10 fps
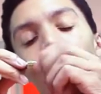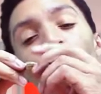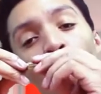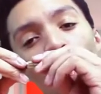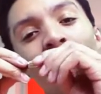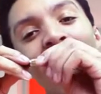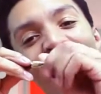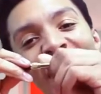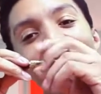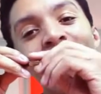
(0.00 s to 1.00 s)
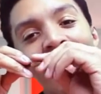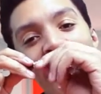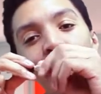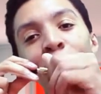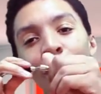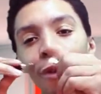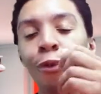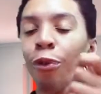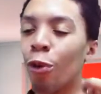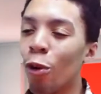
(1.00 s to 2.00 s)
quarter-inch adapter
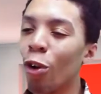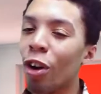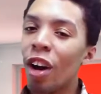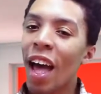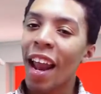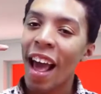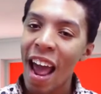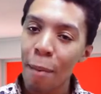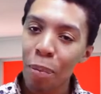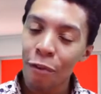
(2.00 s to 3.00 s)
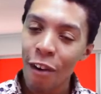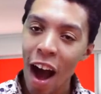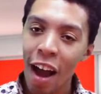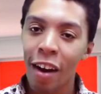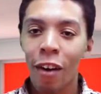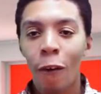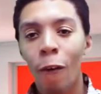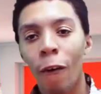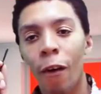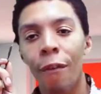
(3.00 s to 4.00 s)
for an amplifier
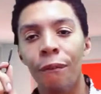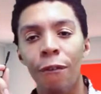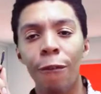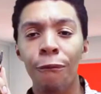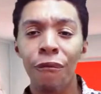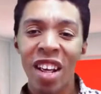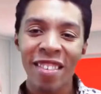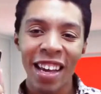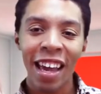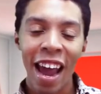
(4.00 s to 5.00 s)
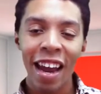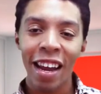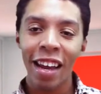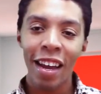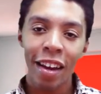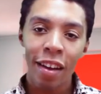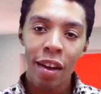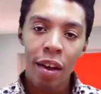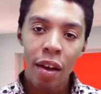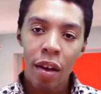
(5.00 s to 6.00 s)
or a sophisticated
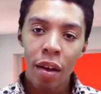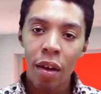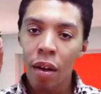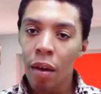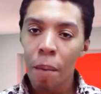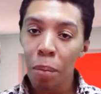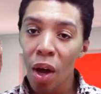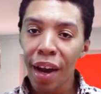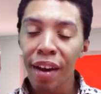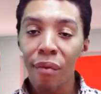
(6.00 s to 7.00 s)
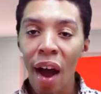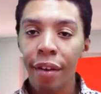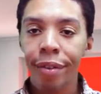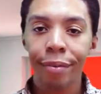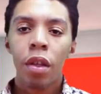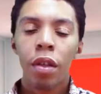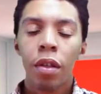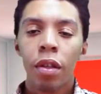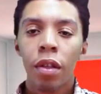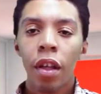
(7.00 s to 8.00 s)
plug-in device.
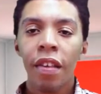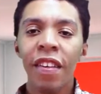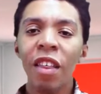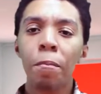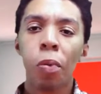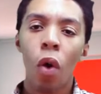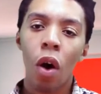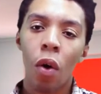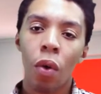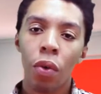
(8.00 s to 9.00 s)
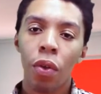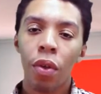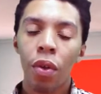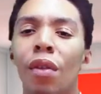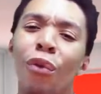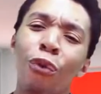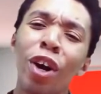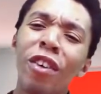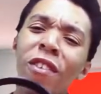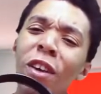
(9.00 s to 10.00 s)
Let's see the pros. The
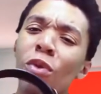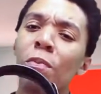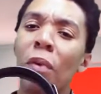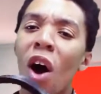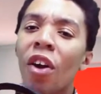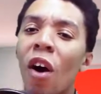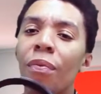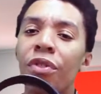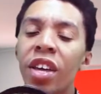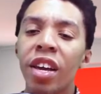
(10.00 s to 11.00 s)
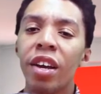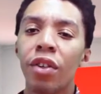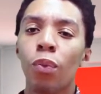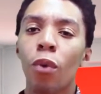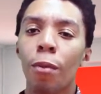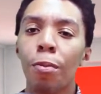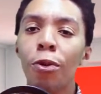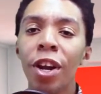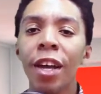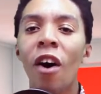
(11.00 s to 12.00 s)
frequency response on these were
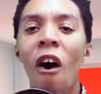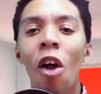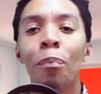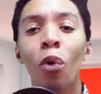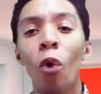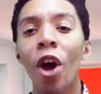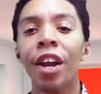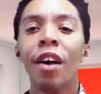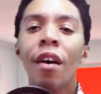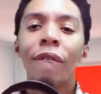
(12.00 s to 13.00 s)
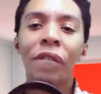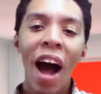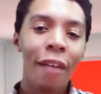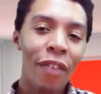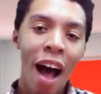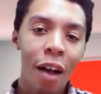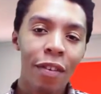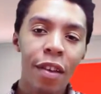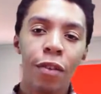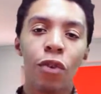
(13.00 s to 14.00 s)
pretty on point,
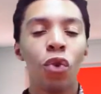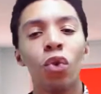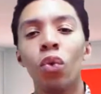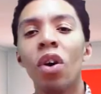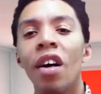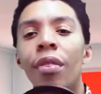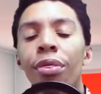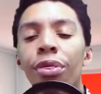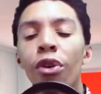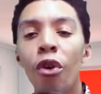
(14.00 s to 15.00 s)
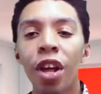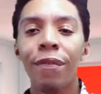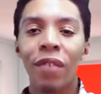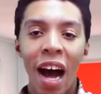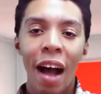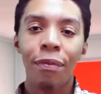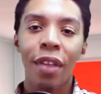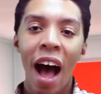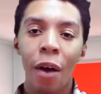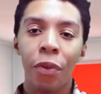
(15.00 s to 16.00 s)
5,000 to
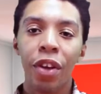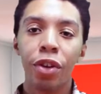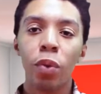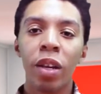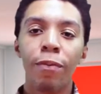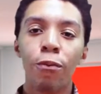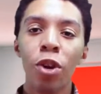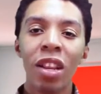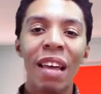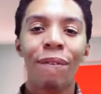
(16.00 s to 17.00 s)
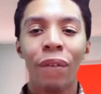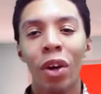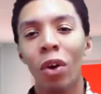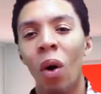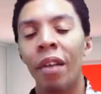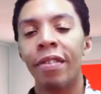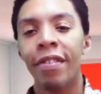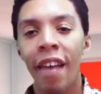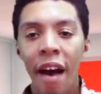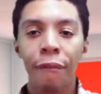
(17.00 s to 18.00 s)
35,000. You can really feel a
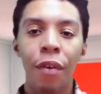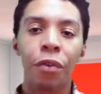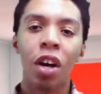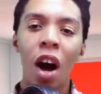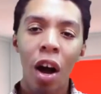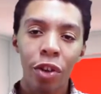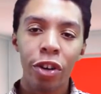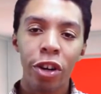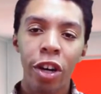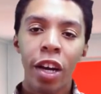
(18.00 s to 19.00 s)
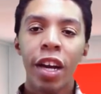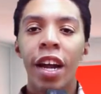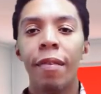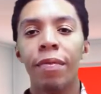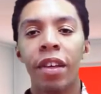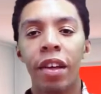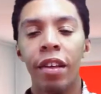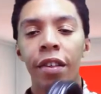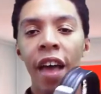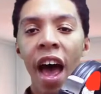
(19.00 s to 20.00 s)
depth of color in
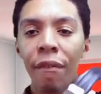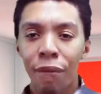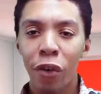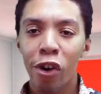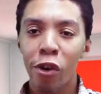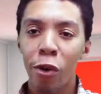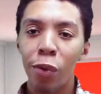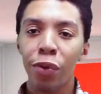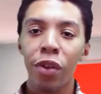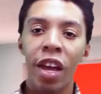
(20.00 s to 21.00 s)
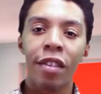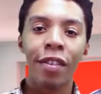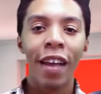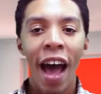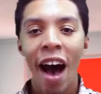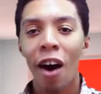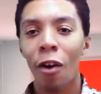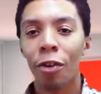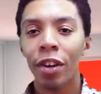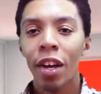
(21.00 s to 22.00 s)
these headphones and
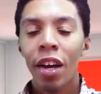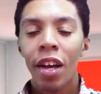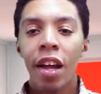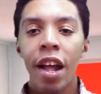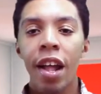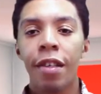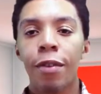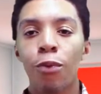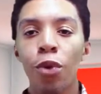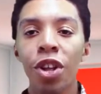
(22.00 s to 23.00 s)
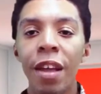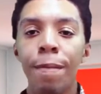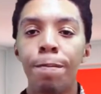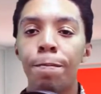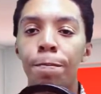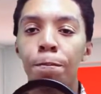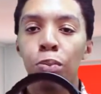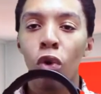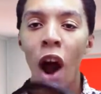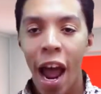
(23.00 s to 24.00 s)
sound. It's really
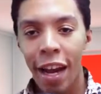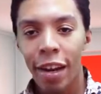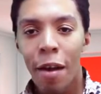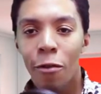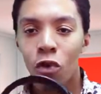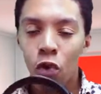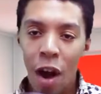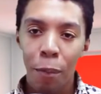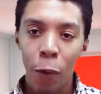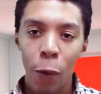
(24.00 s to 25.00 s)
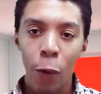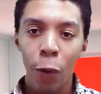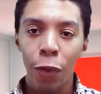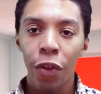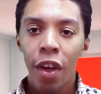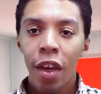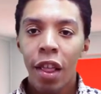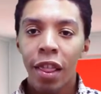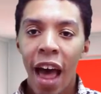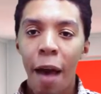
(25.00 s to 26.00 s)
bright trebles
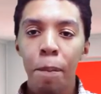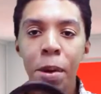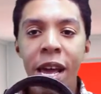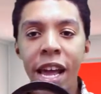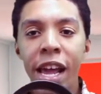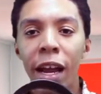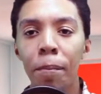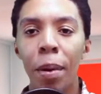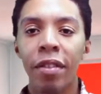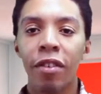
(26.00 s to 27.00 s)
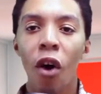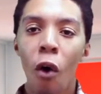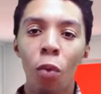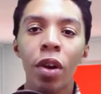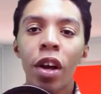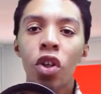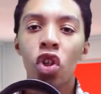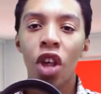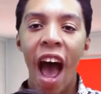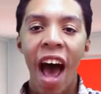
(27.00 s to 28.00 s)
that ping but don't
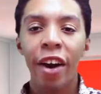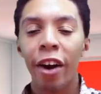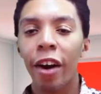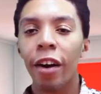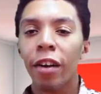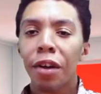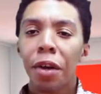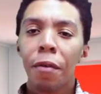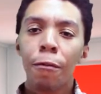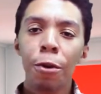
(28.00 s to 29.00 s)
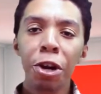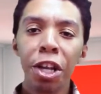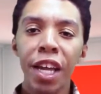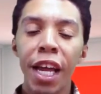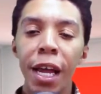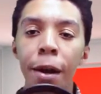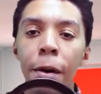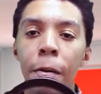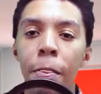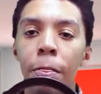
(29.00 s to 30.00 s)
shatter. Really
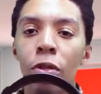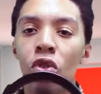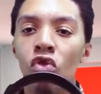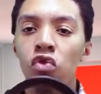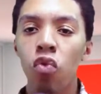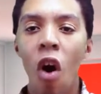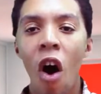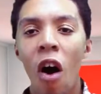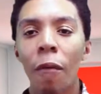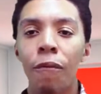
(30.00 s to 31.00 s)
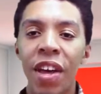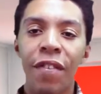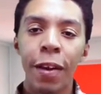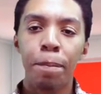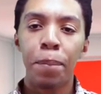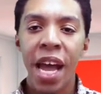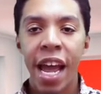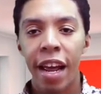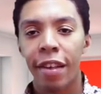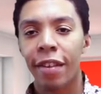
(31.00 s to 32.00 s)
strong, vivid
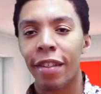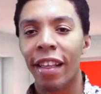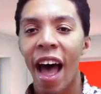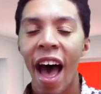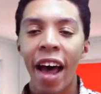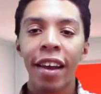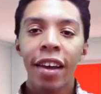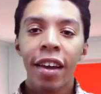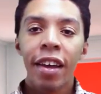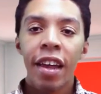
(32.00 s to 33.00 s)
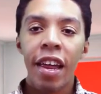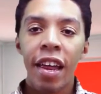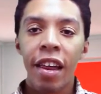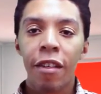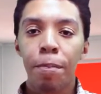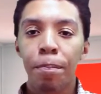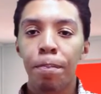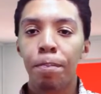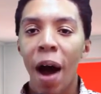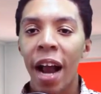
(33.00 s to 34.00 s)
bass that is
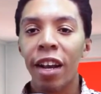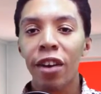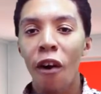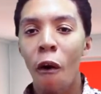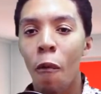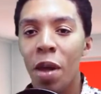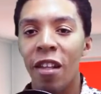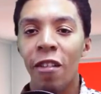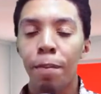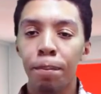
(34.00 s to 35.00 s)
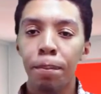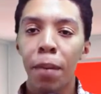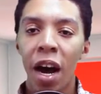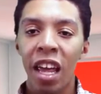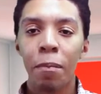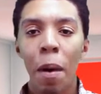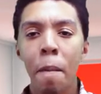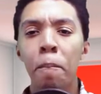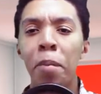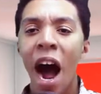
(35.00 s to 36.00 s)
by no means muddy
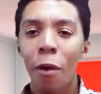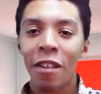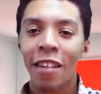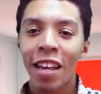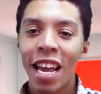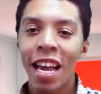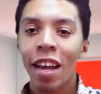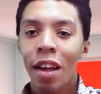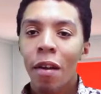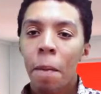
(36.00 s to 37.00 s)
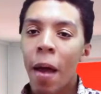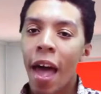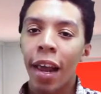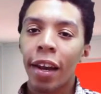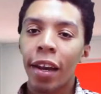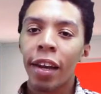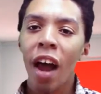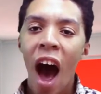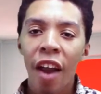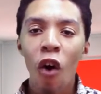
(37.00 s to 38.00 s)
but bouncy and
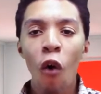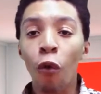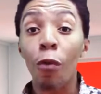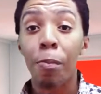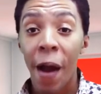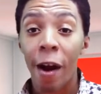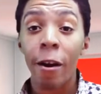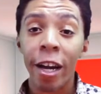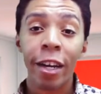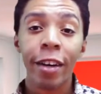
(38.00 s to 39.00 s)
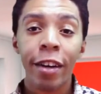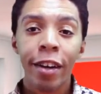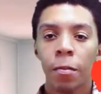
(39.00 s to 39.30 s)
not overbearing.